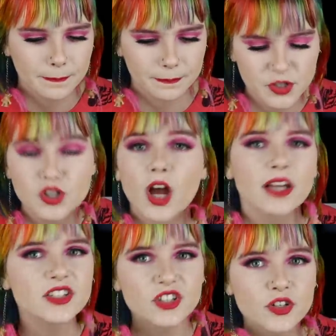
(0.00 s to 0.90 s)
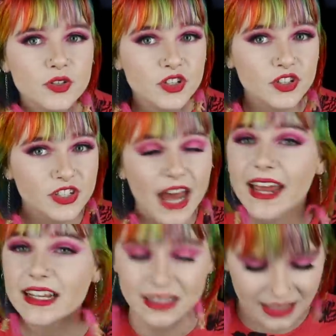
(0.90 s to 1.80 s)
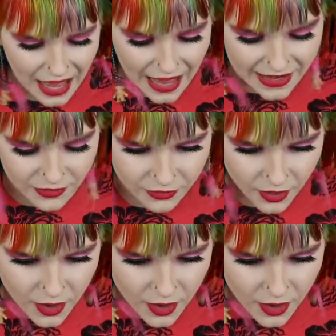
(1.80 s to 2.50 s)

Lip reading: just to stay alive.